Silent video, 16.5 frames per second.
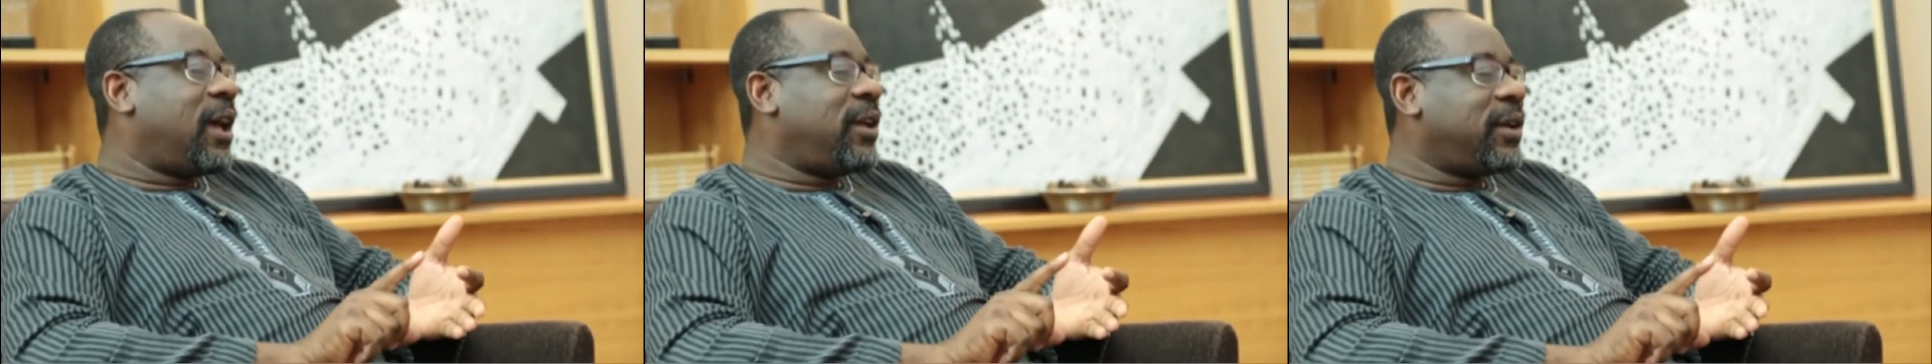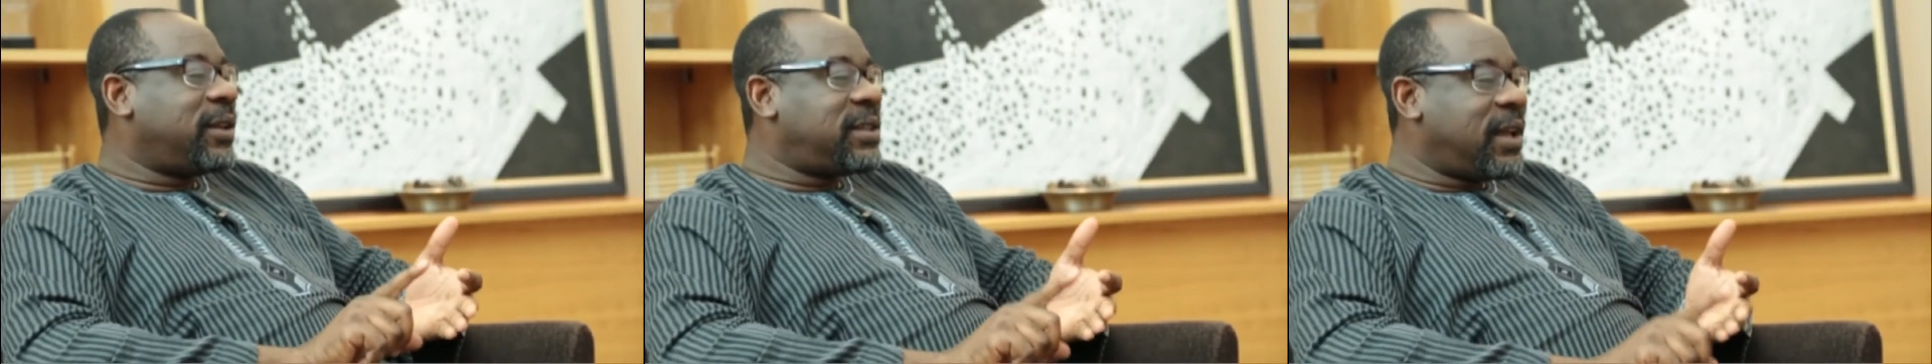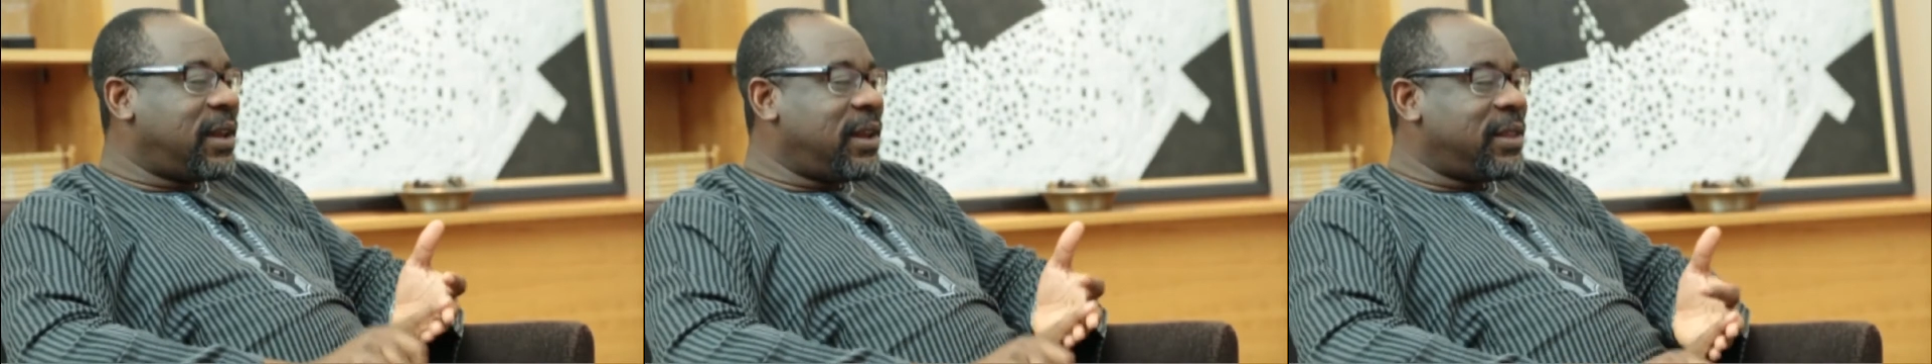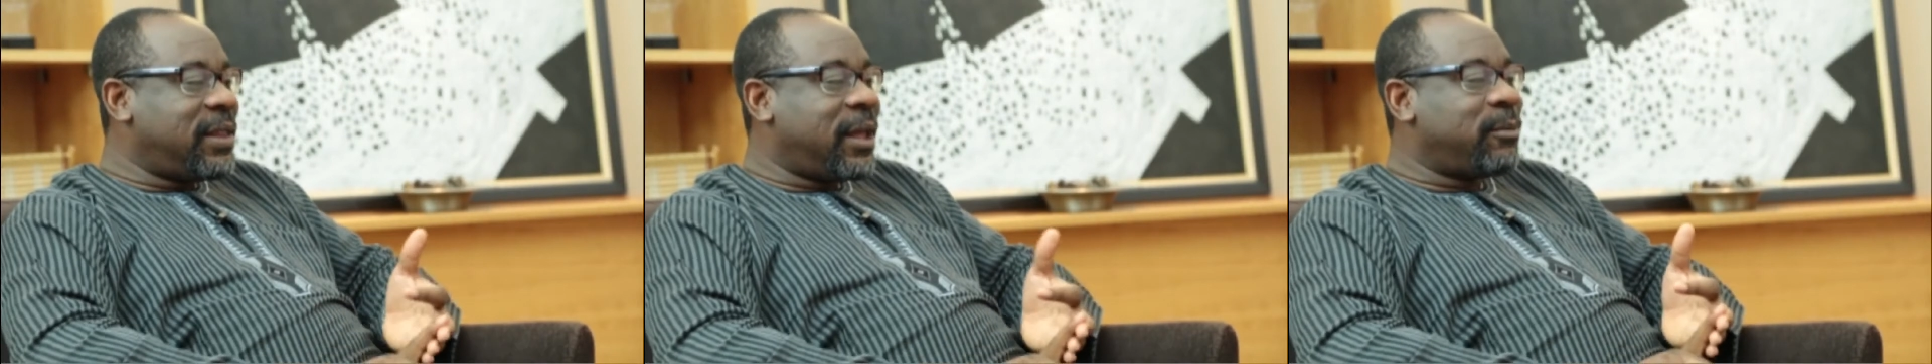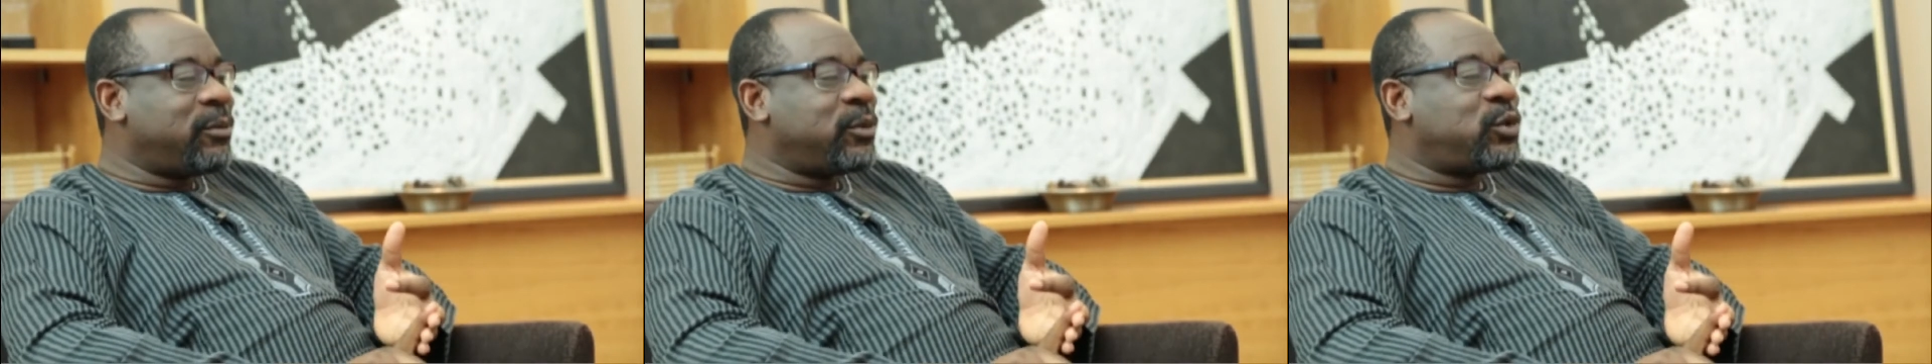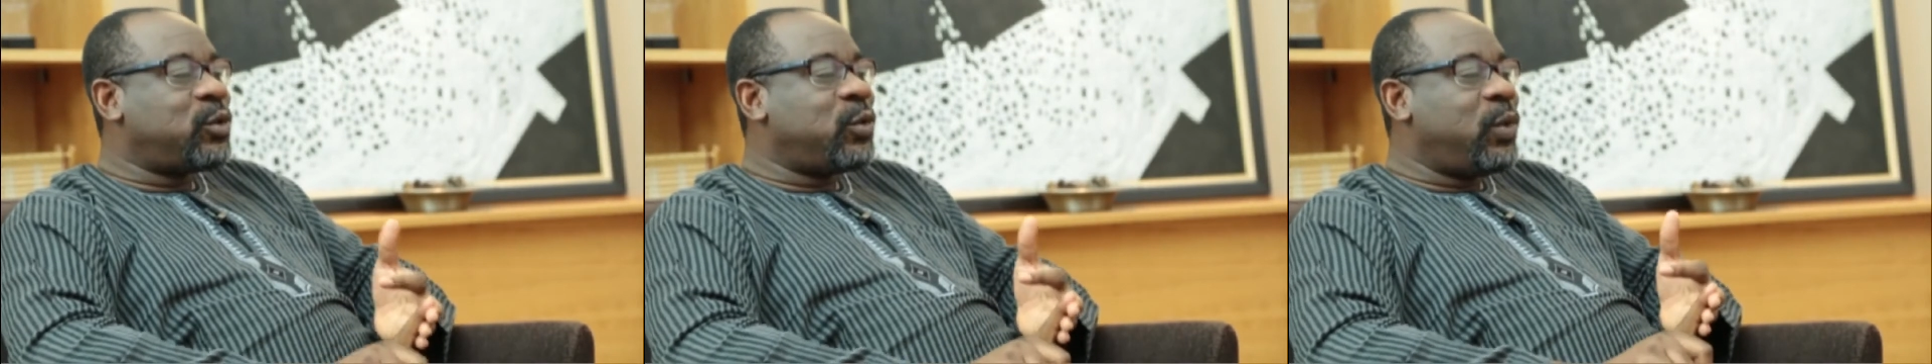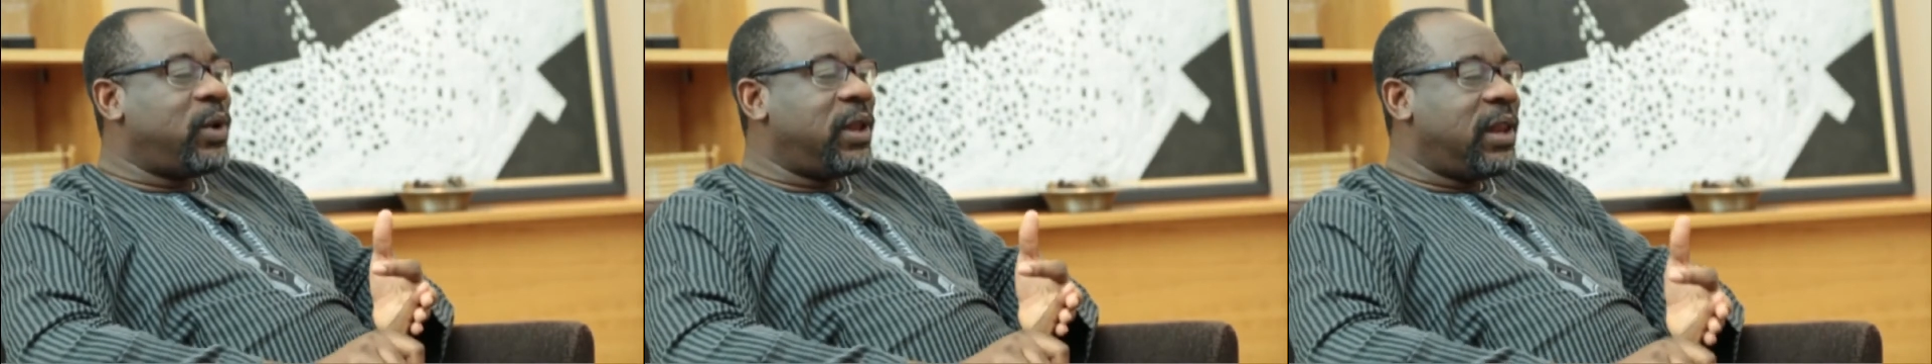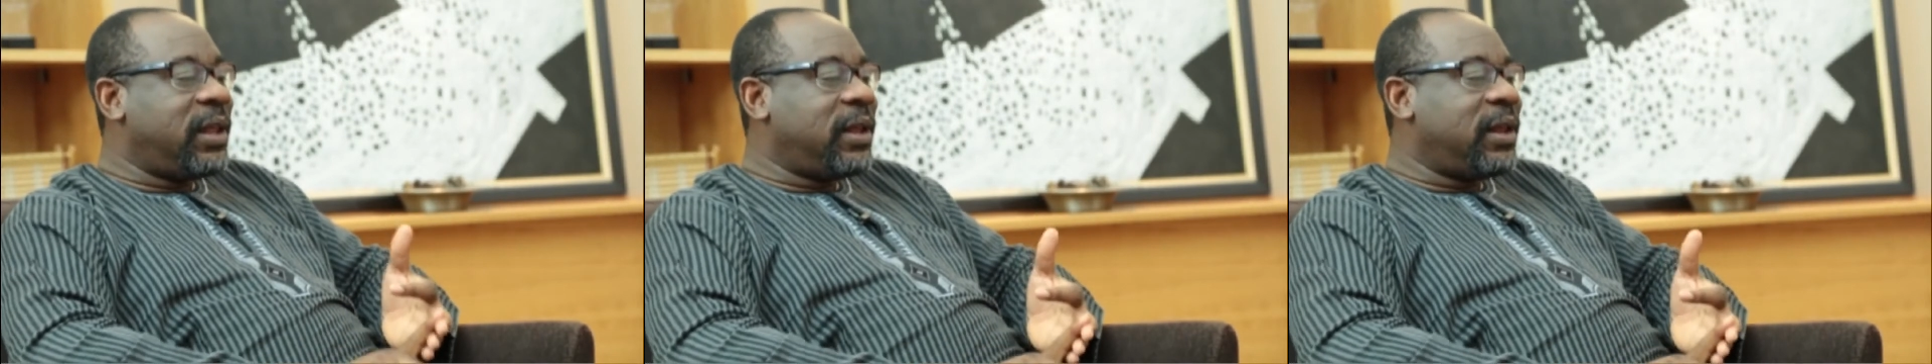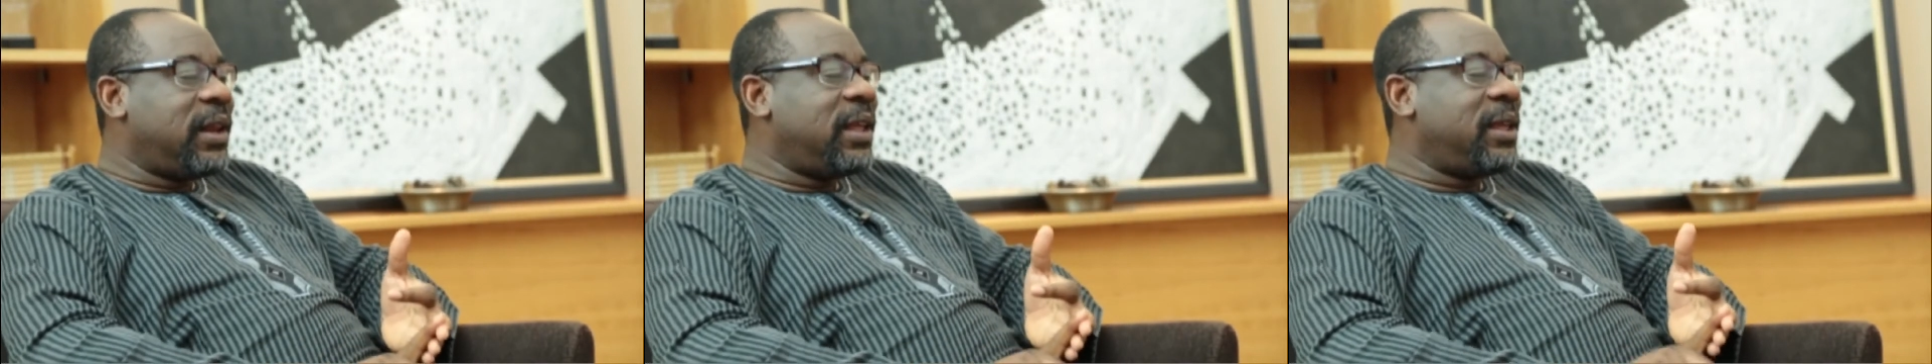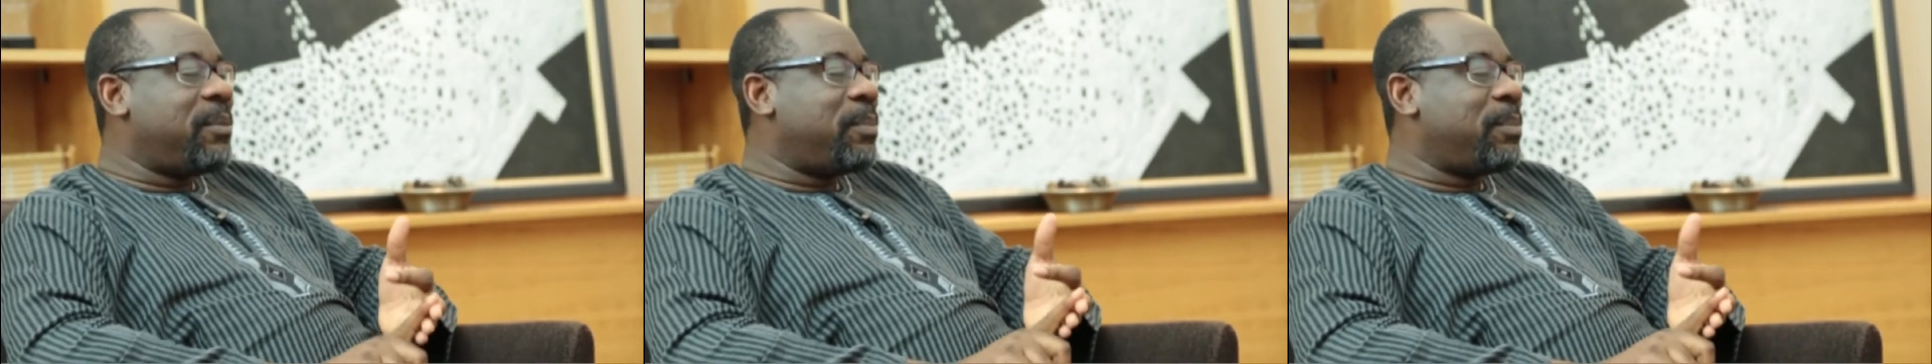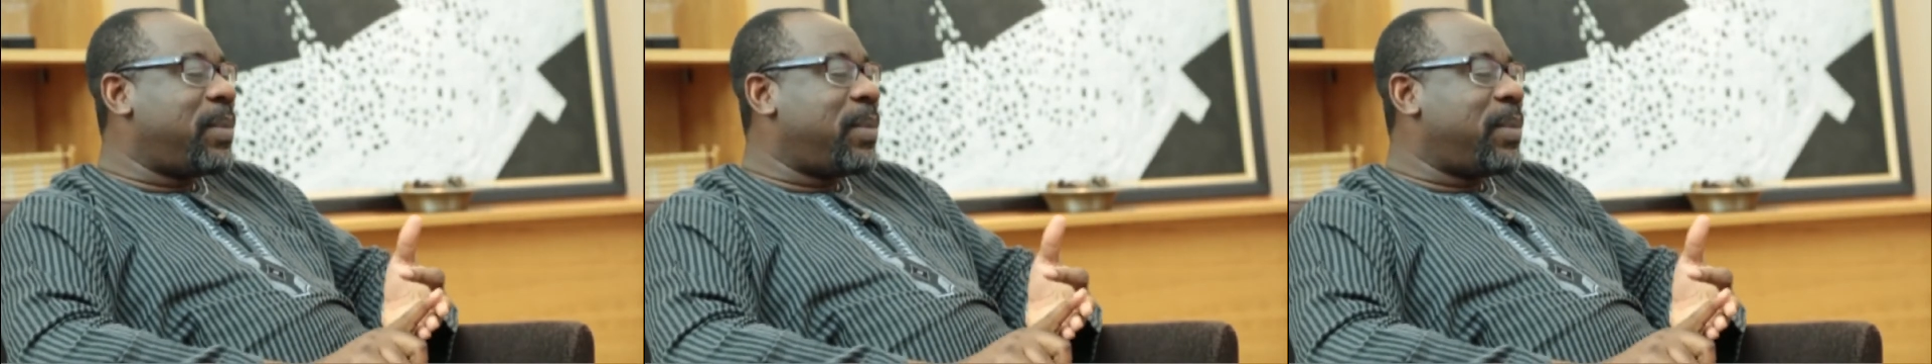And you're telling them to willingly